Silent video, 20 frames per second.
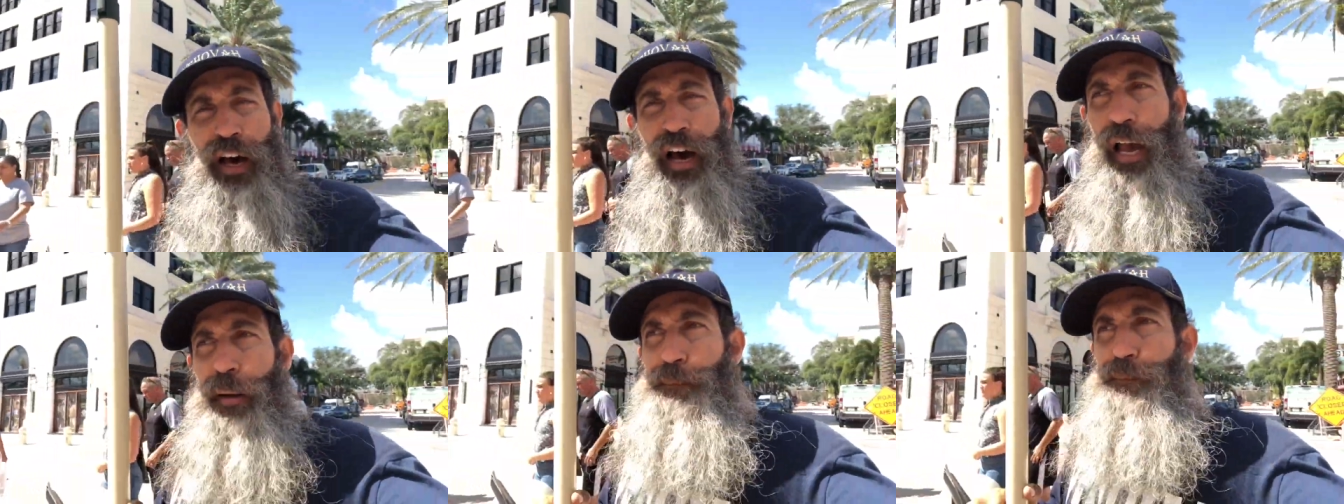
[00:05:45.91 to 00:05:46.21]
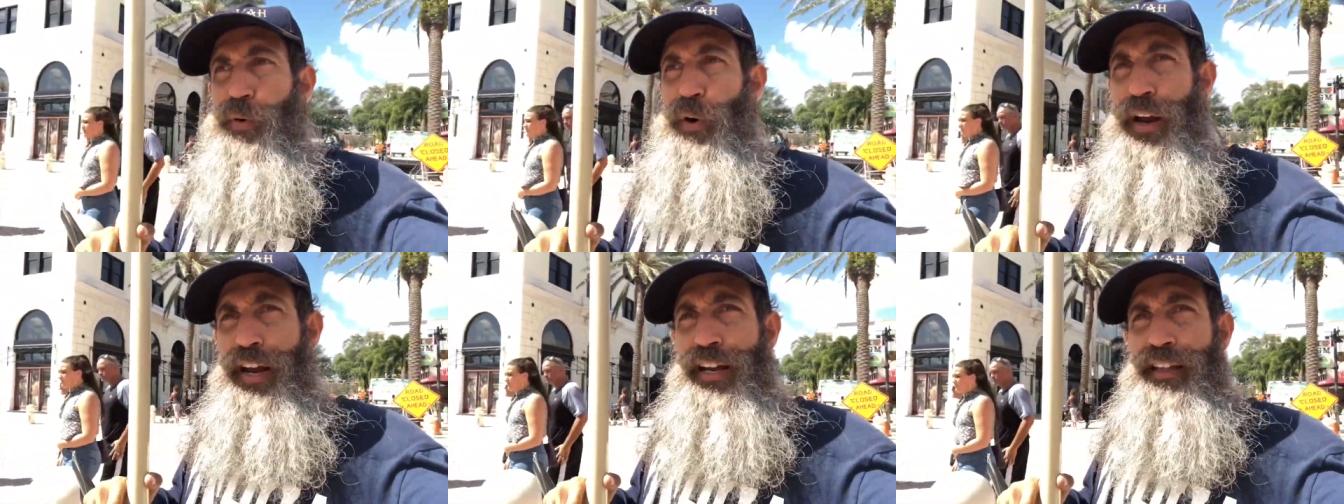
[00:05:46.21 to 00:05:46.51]
I
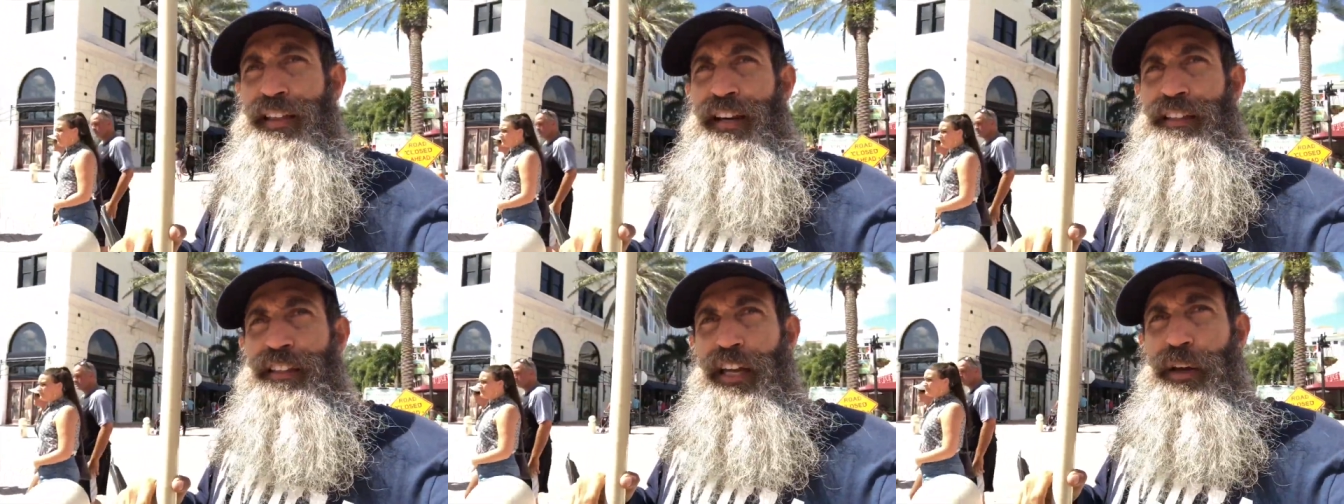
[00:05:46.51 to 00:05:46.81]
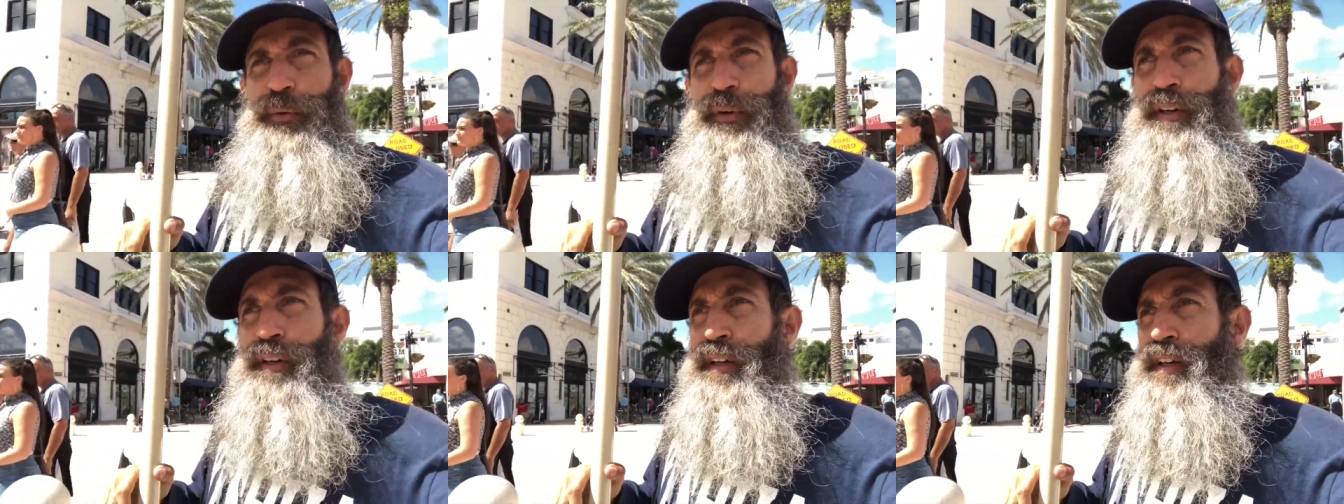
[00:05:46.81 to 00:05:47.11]
pray that
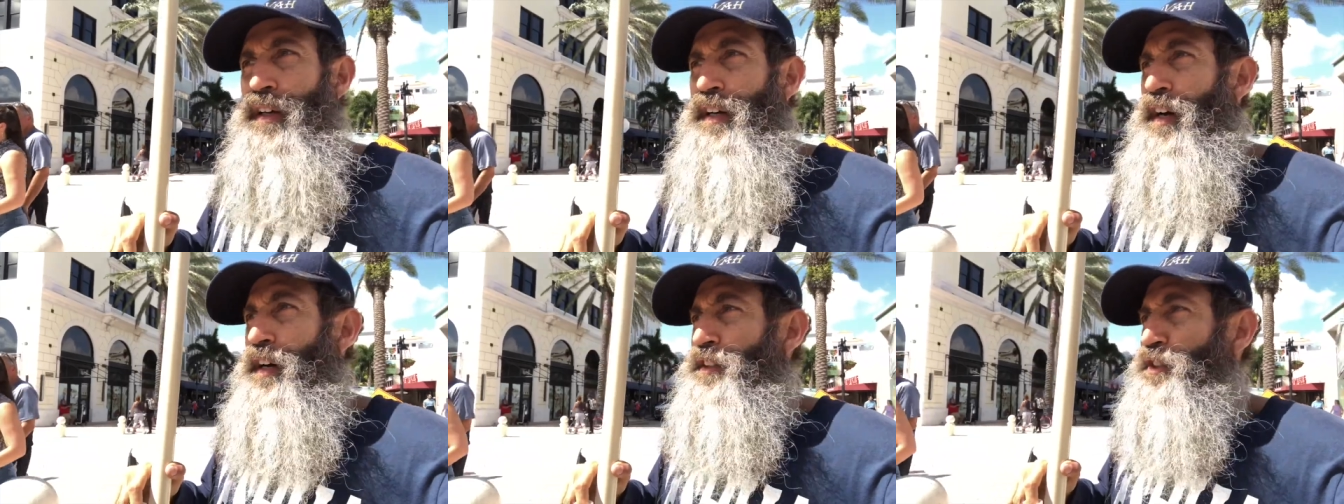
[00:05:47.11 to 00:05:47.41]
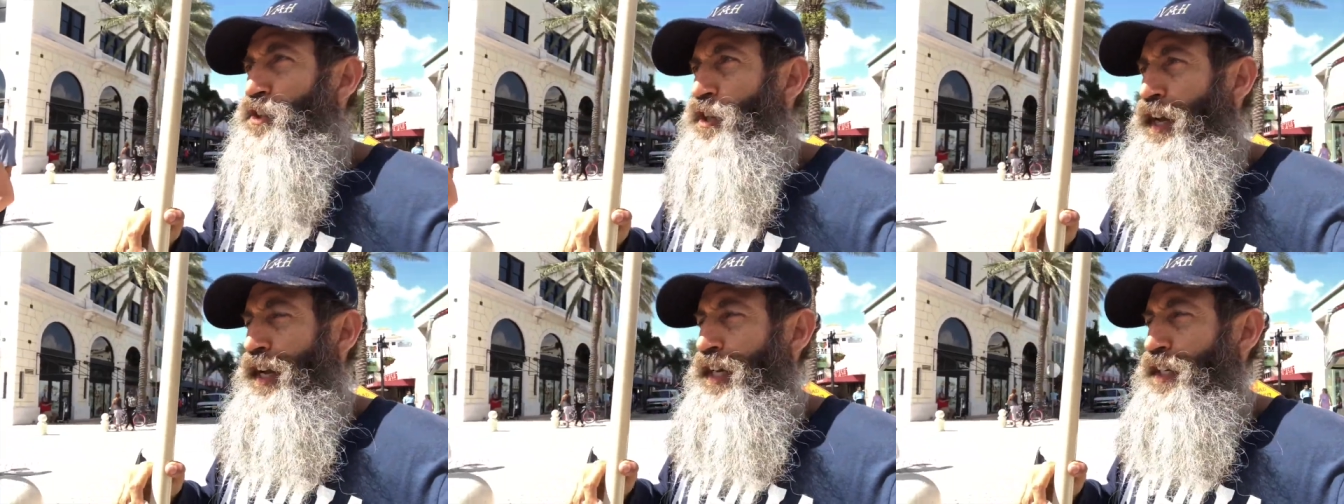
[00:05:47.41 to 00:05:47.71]
they would
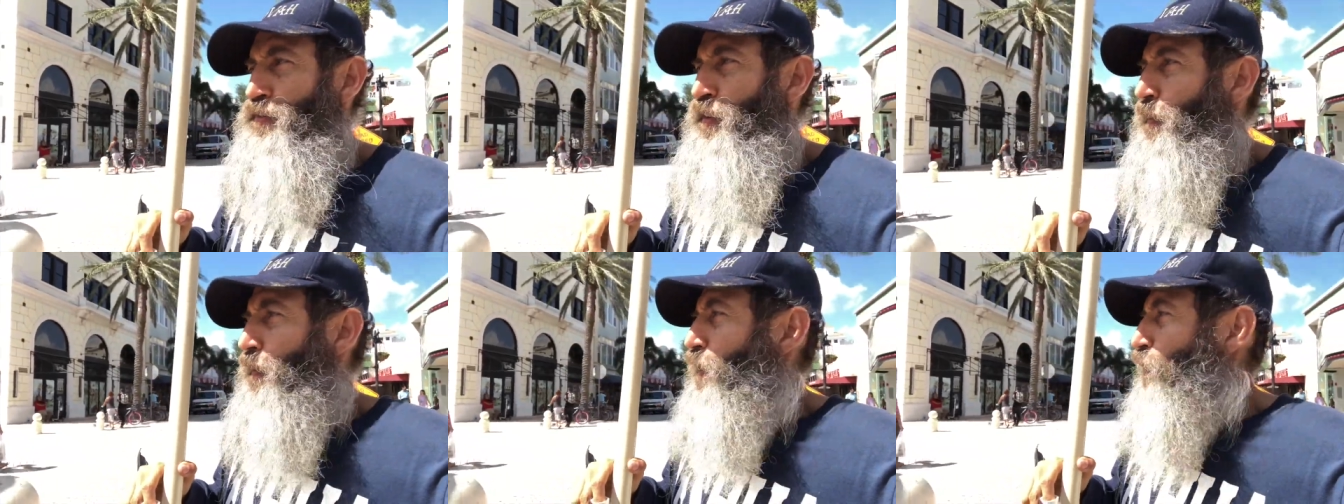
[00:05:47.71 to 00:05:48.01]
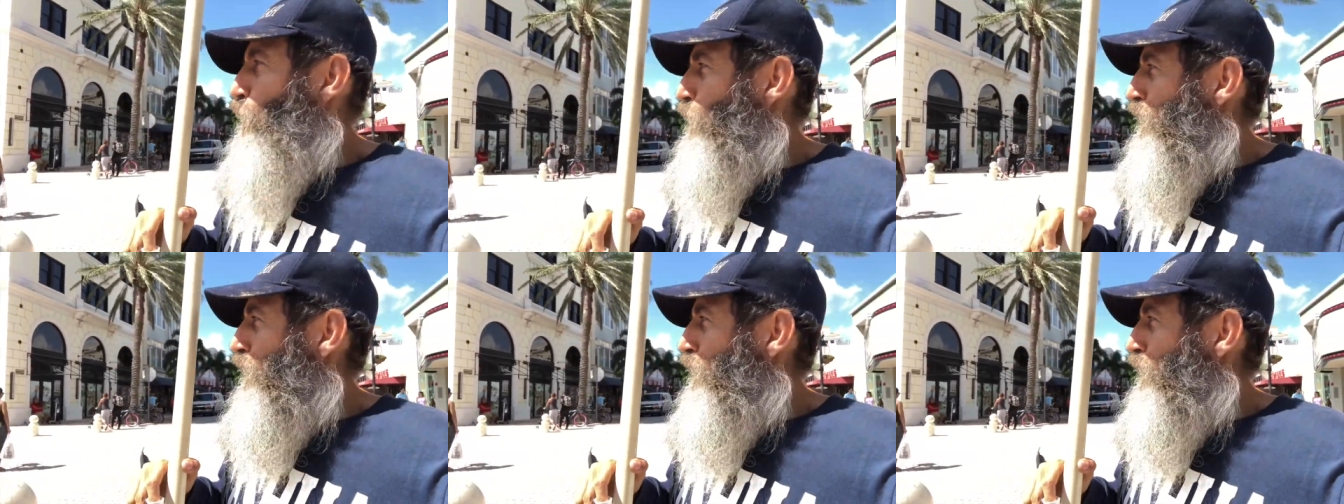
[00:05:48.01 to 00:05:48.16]
change from their